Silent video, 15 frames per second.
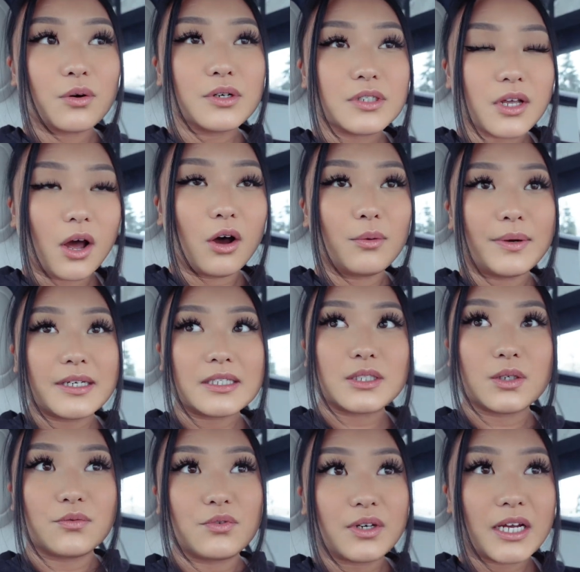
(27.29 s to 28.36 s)
course, always
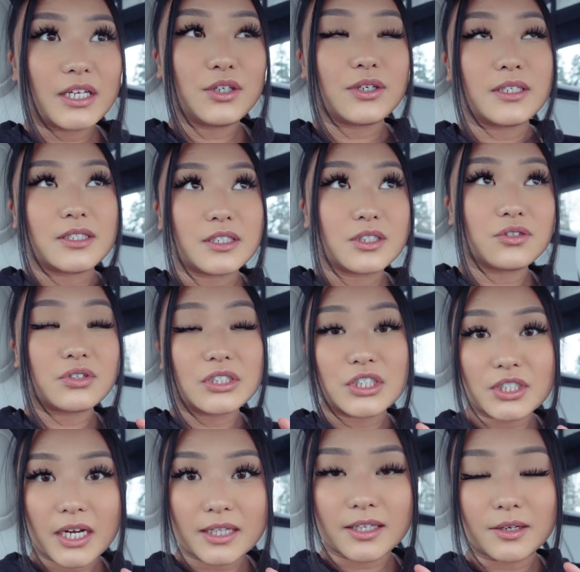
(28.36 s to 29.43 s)
don't forget you can
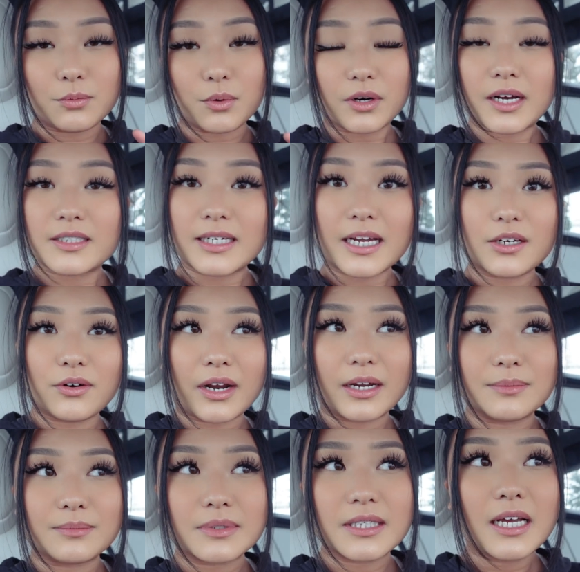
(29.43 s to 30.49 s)
screenshot the workout
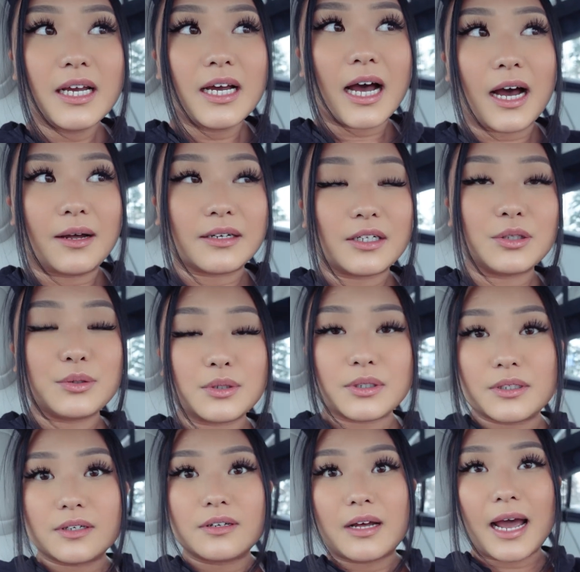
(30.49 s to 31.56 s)
diagrams I
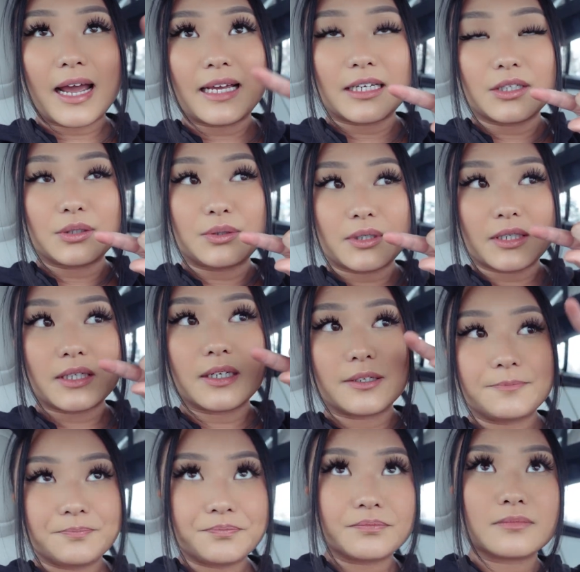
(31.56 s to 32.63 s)
included I included
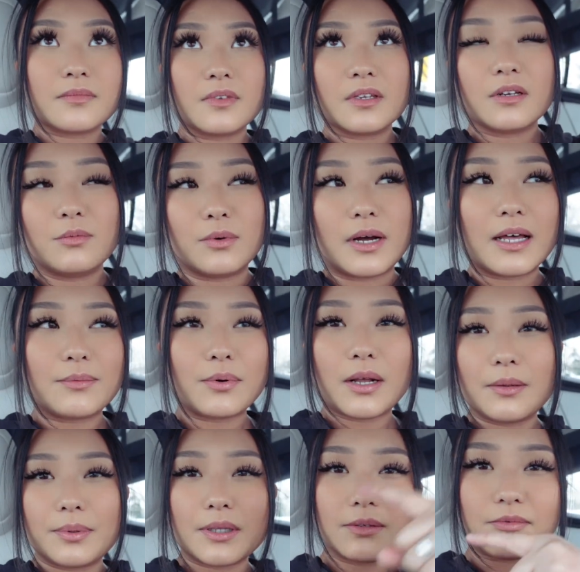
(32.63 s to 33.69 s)
well, I'll
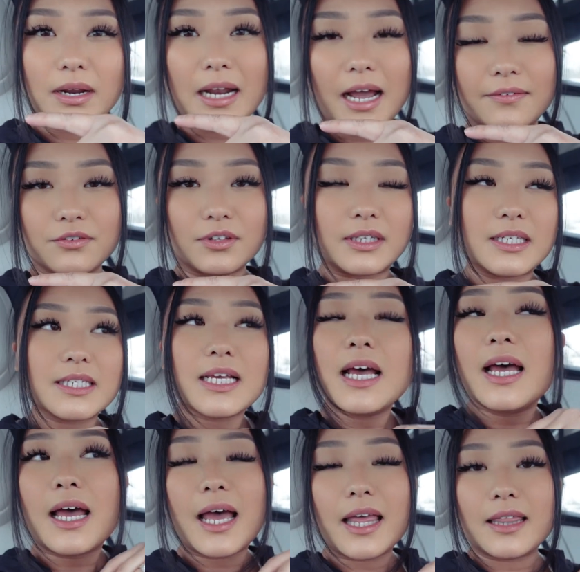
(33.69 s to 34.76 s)
probably put them right after this,
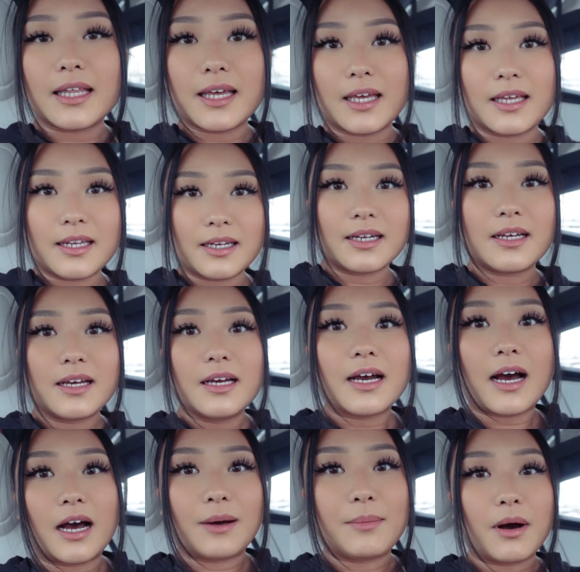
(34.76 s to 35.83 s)
and then
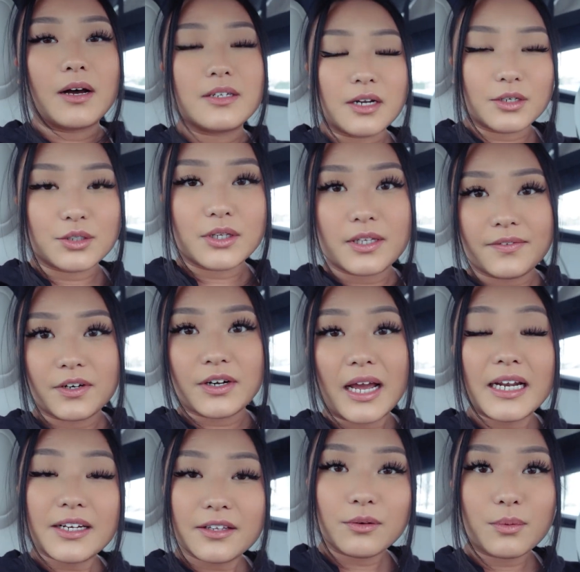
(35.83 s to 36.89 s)
um, and also at the very
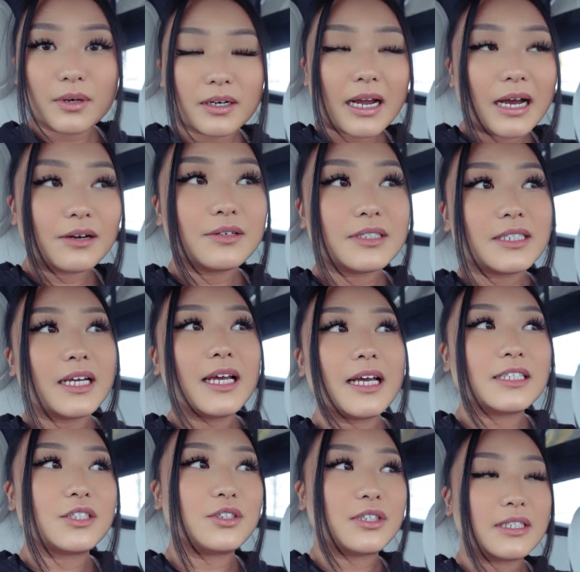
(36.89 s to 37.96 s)
end of the workout,
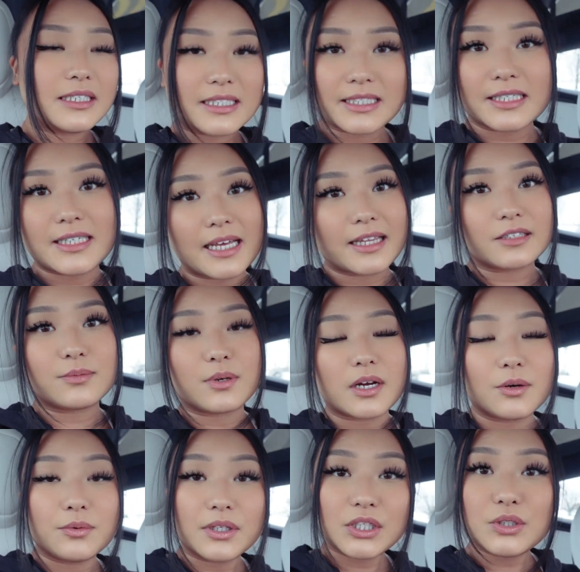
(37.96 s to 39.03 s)
so you can easily take this
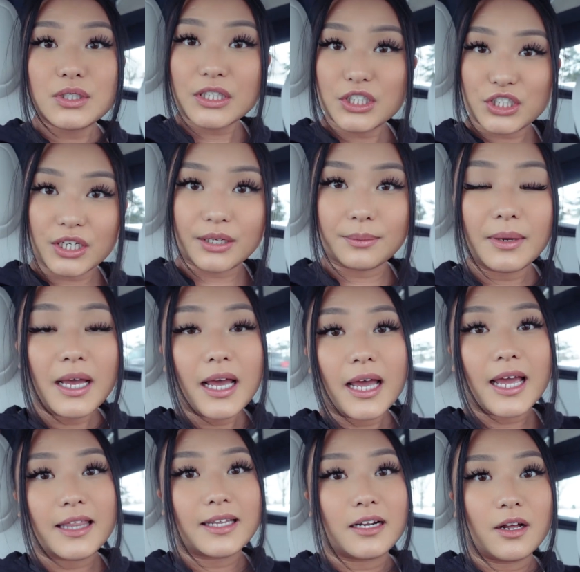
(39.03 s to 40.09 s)
workout with you to the gym.
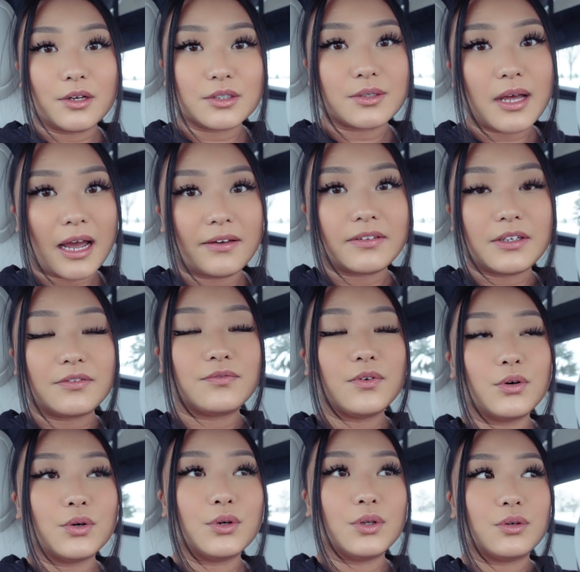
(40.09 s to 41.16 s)
And then I'll also have the
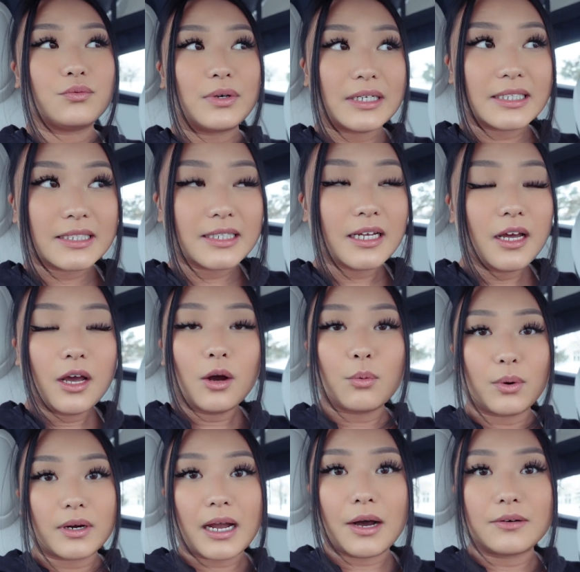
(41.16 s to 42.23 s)
full written
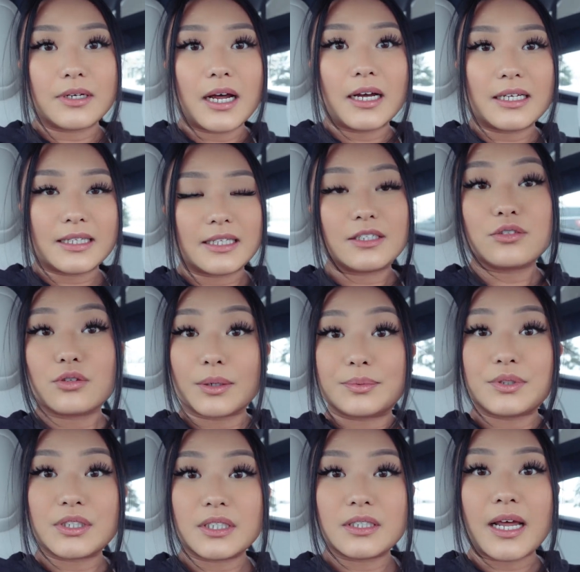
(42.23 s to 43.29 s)
workout in the
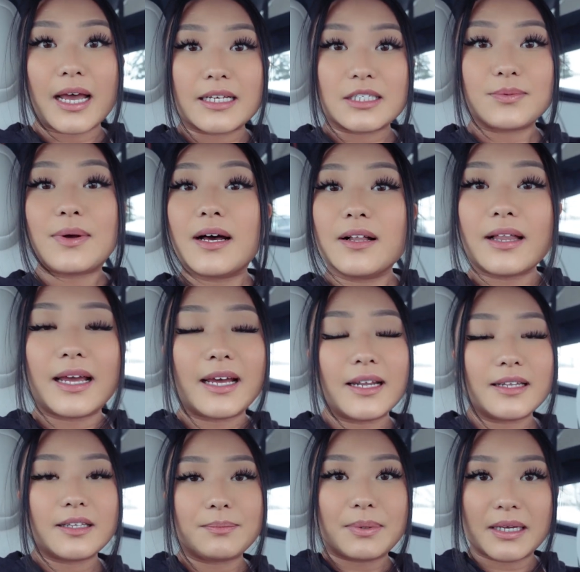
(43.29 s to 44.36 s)
description as well,
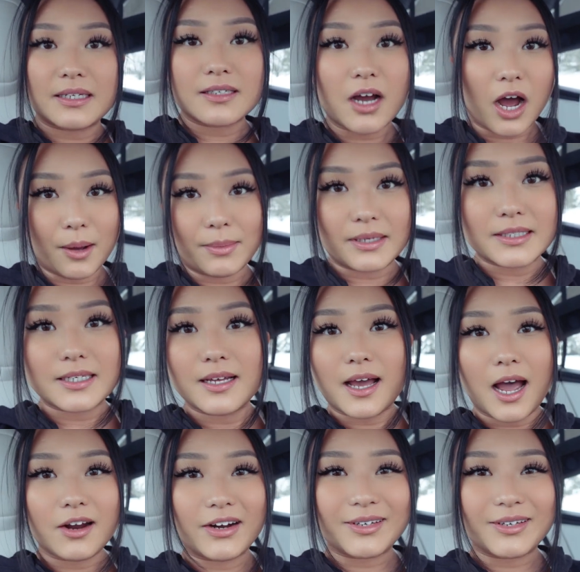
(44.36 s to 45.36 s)
and the pinned comment. All